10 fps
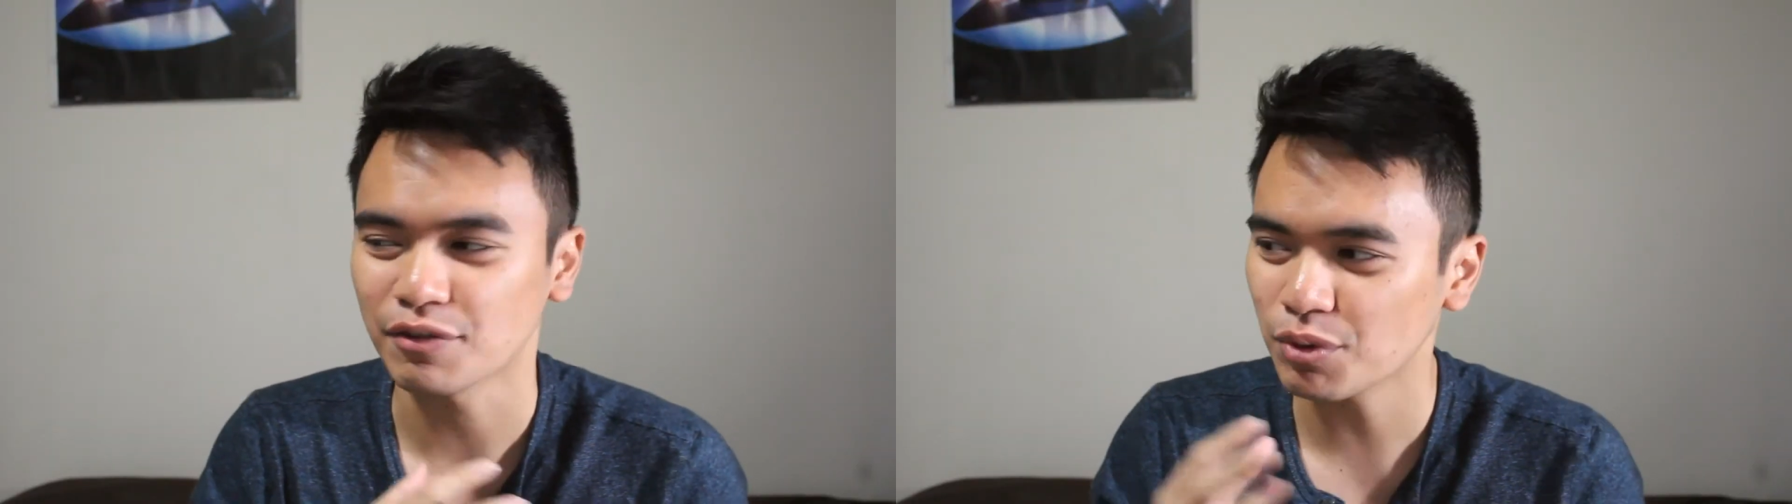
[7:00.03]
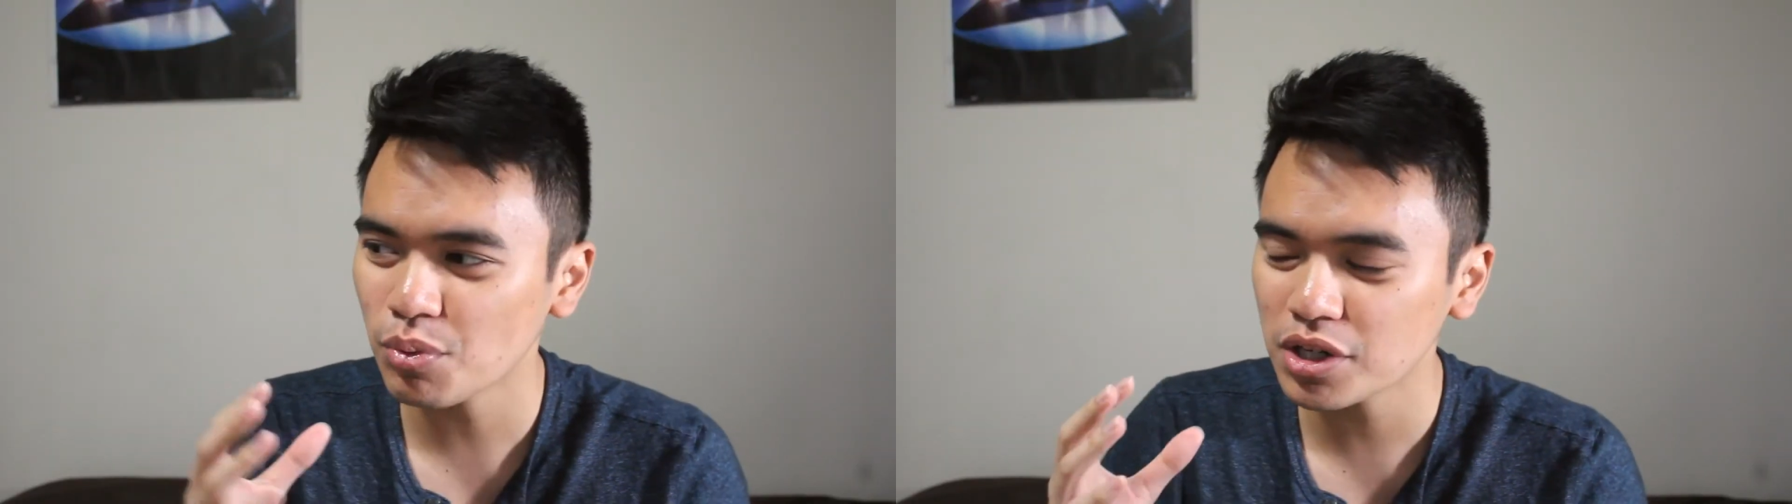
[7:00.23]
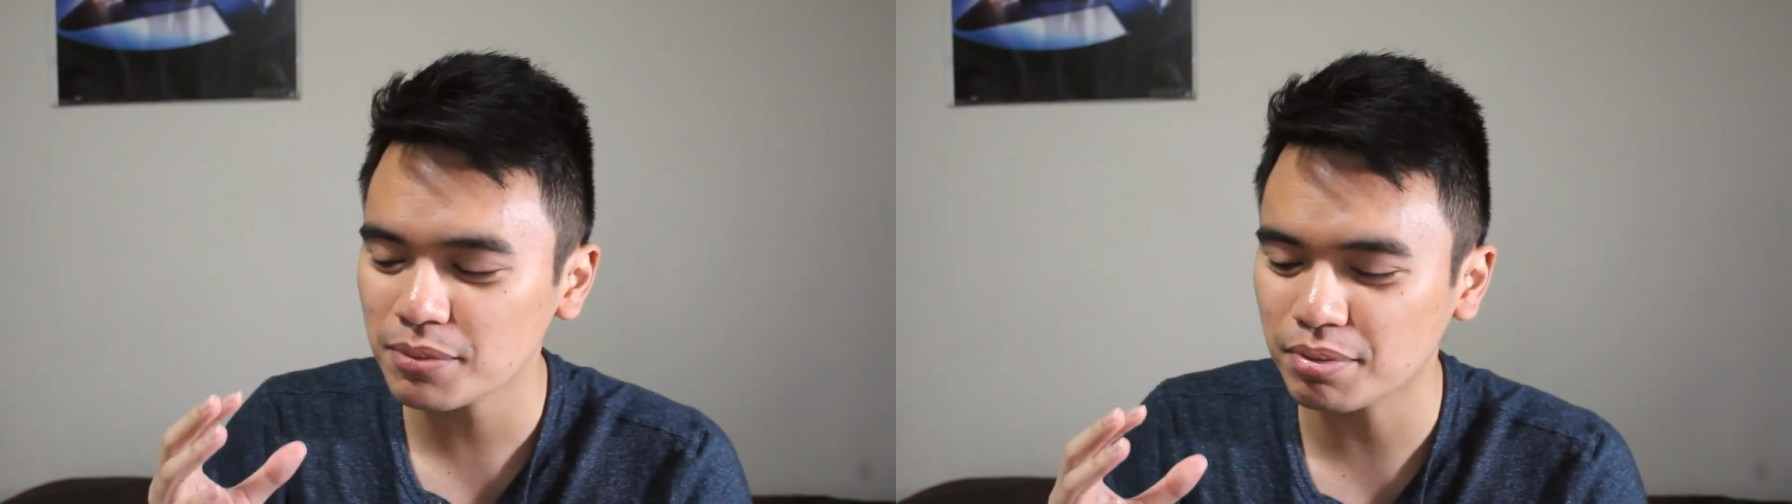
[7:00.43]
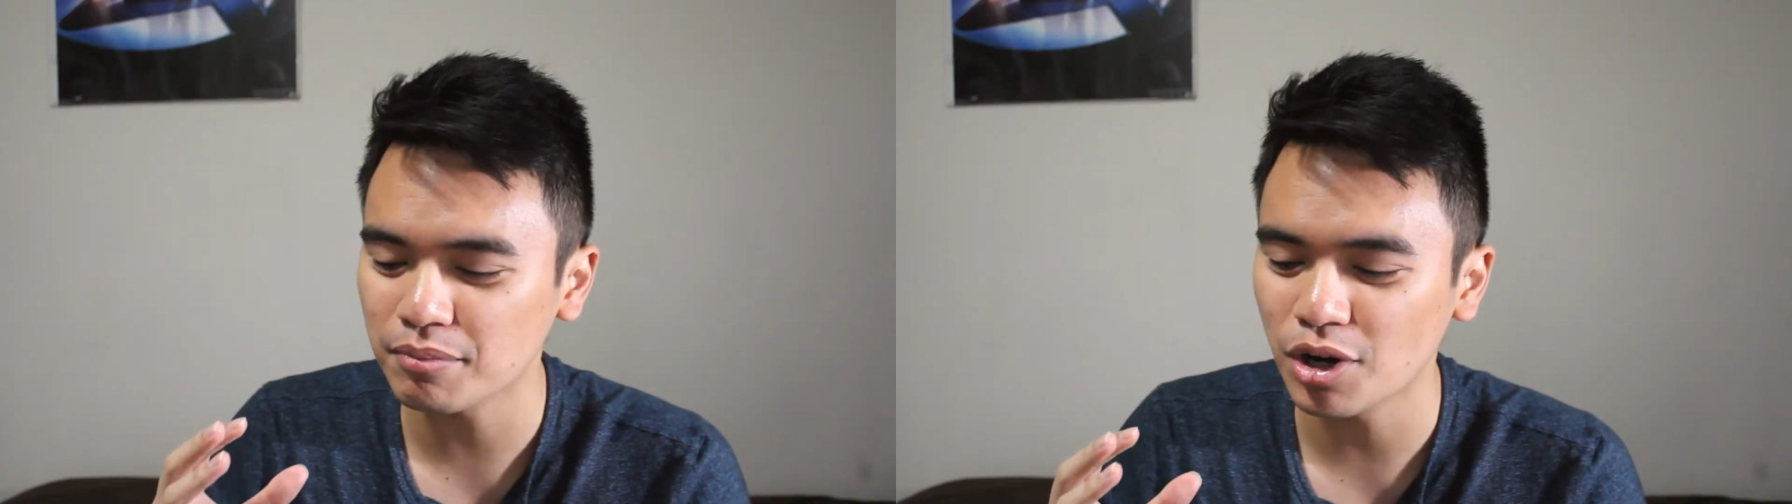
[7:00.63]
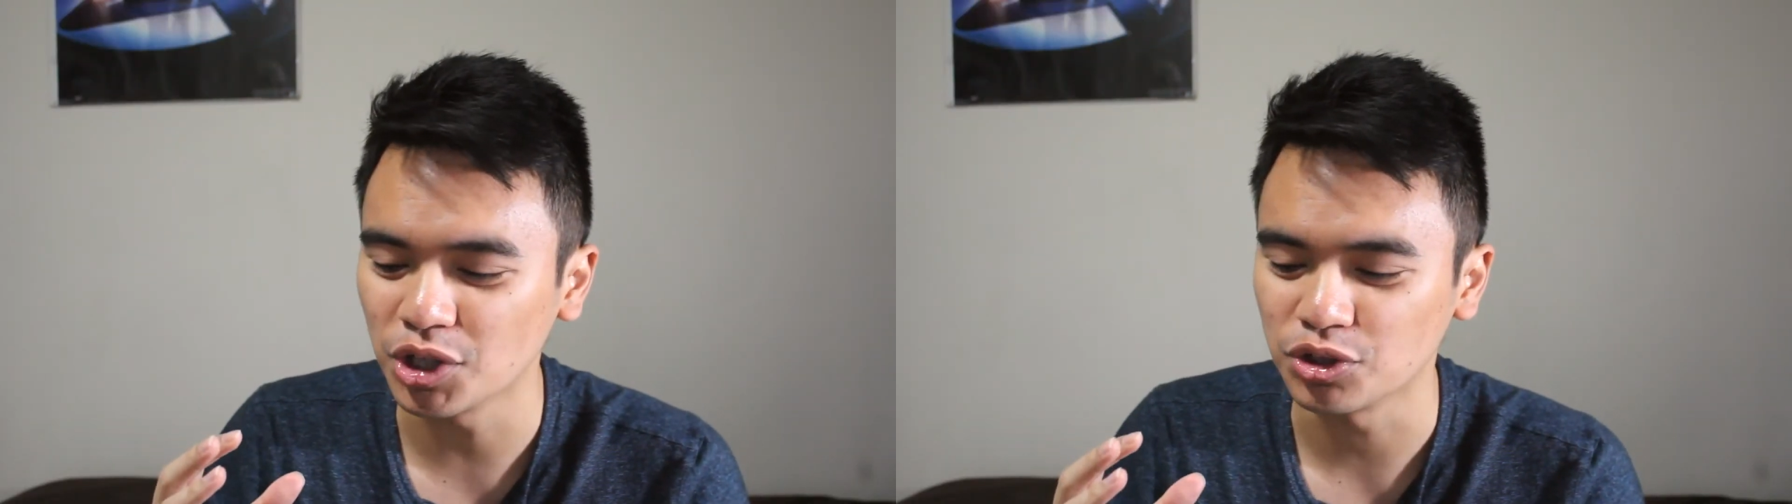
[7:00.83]
if we want to
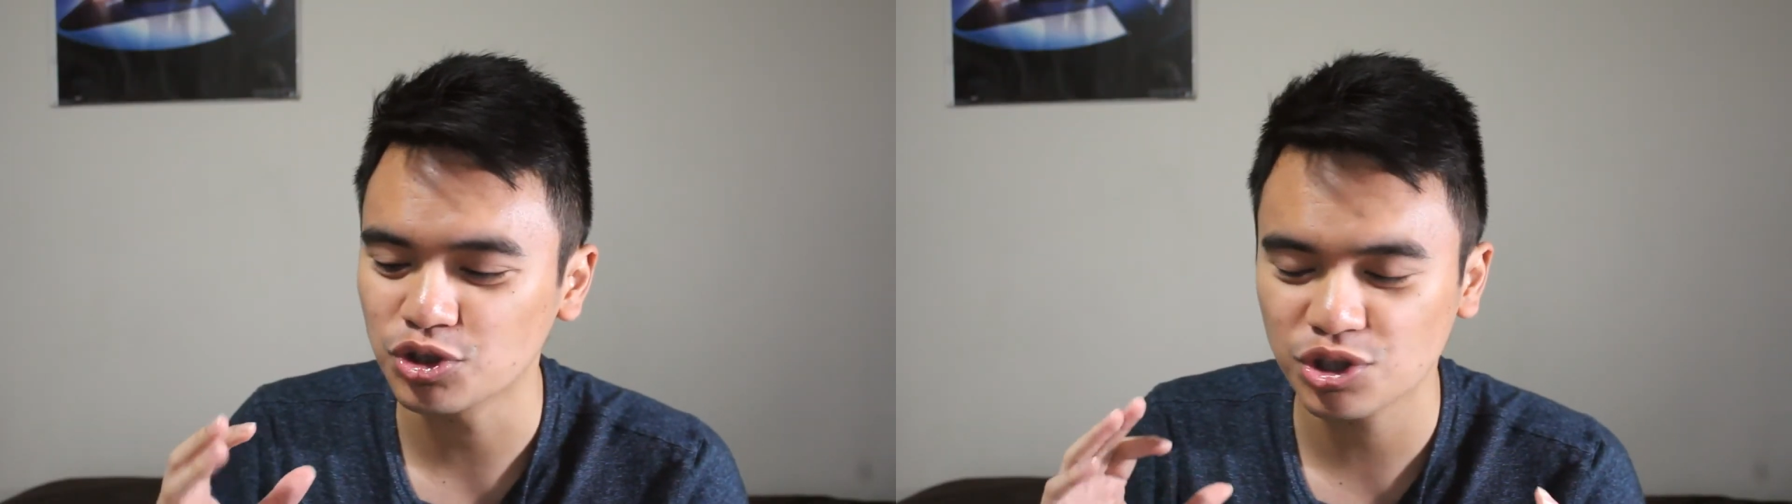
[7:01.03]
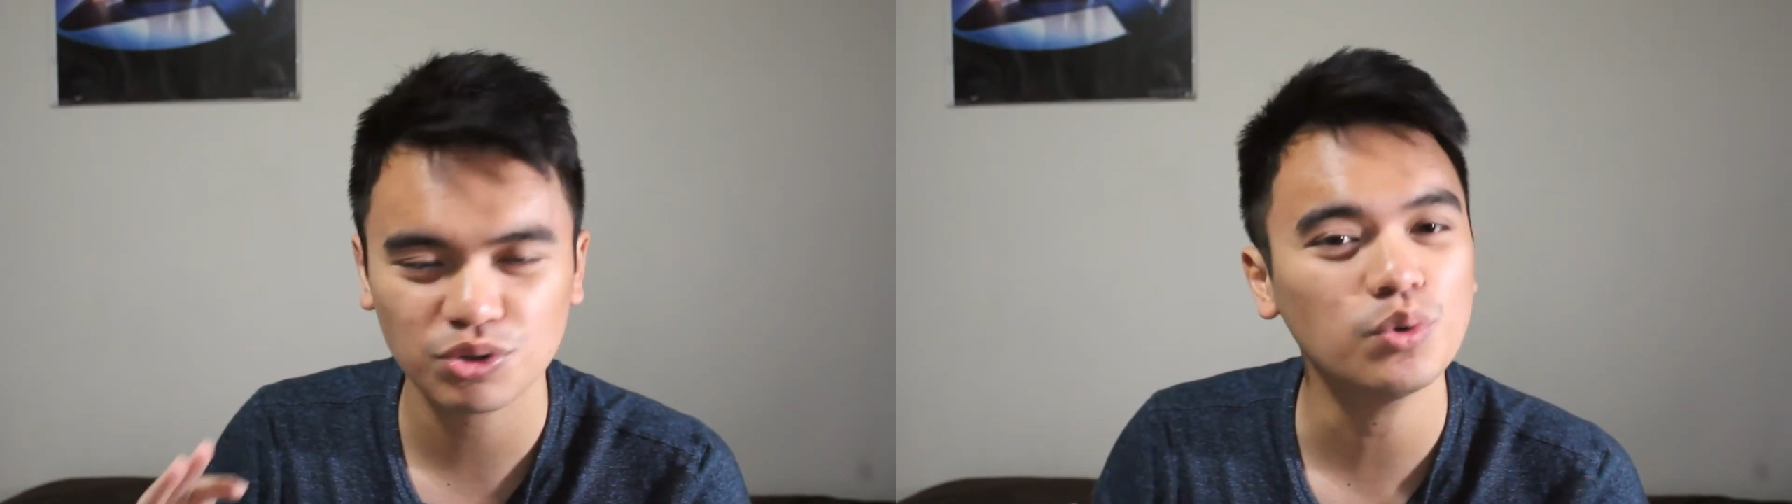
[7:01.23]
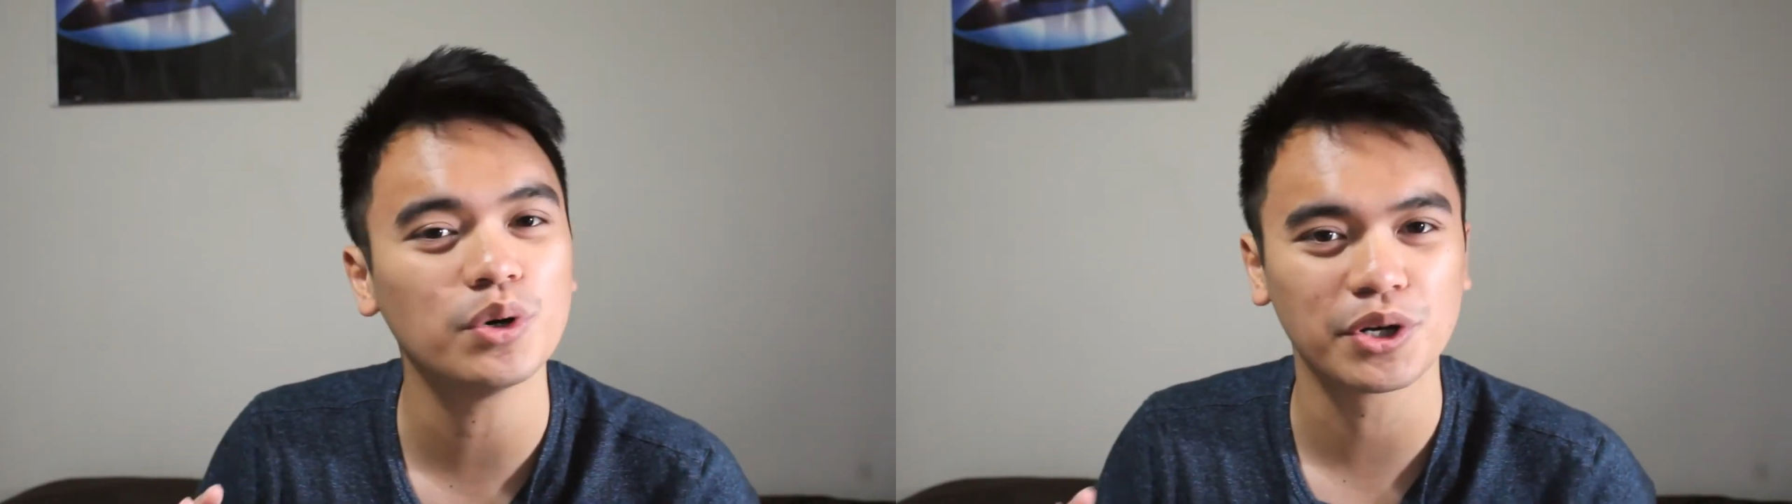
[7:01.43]
promote true